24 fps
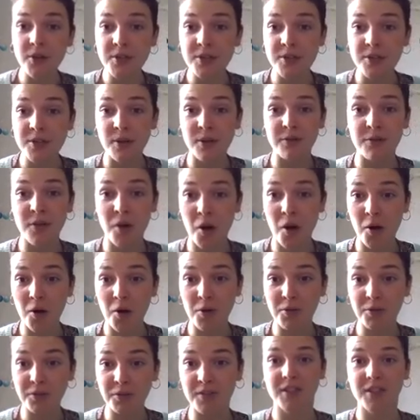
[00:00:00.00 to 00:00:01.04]
So
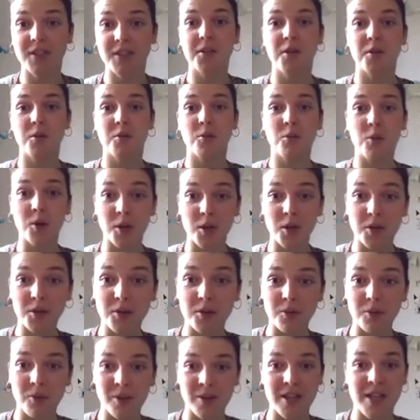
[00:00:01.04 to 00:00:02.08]
Evolve work
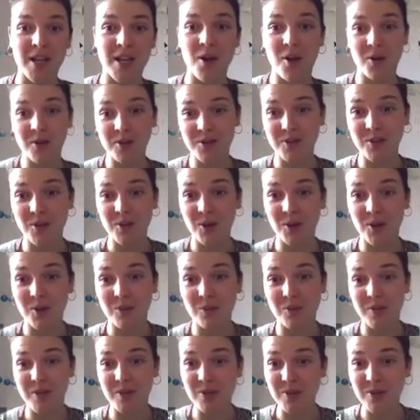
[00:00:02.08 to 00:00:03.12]
where they also
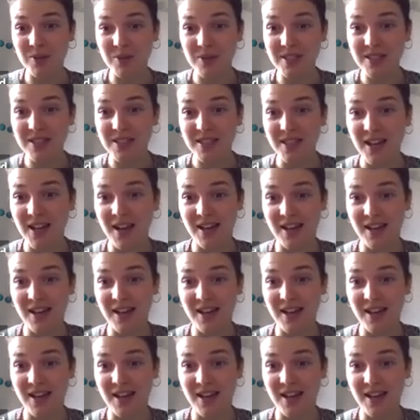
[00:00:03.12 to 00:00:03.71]
produce